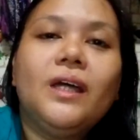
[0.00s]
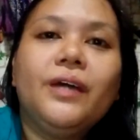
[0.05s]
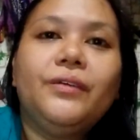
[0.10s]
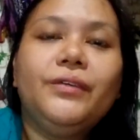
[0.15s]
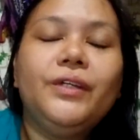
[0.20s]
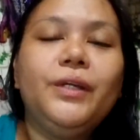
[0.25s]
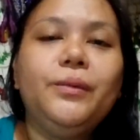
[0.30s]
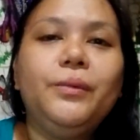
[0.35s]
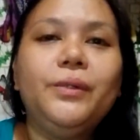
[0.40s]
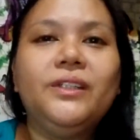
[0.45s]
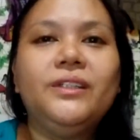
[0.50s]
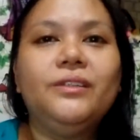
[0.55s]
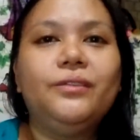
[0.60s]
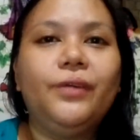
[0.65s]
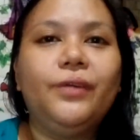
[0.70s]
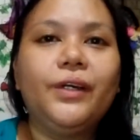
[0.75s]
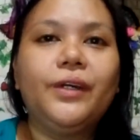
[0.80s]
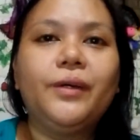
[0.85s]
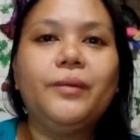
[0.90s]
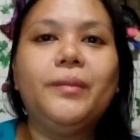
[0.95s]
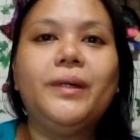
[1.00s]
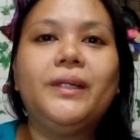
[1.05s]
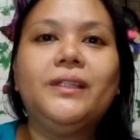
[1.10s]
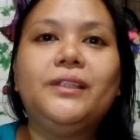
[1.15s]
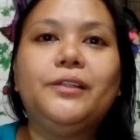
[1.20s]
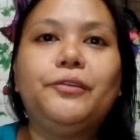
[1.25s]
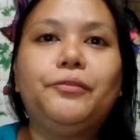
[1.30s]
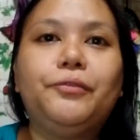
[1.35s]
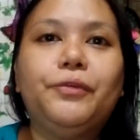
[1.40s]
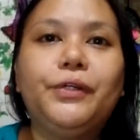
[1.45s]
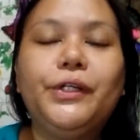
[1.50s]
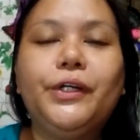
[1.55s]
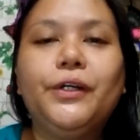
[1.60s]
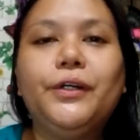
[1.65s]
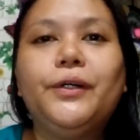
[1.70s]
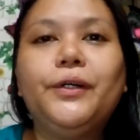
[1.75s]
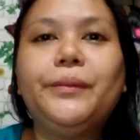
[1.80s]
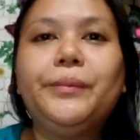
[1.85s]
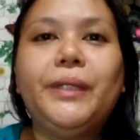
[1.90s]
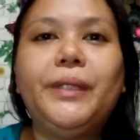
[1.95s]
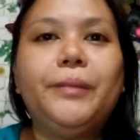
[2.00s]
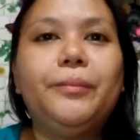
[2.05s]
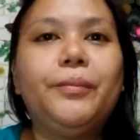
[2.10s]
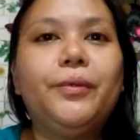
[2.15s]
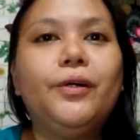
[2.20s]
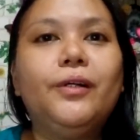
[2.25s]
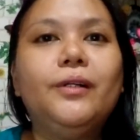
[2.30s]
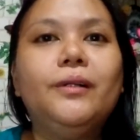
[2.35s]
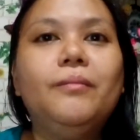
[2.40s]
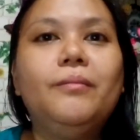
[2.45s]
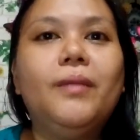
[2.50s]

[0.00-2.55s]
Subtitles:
I really wouldn't recommend it for younger people,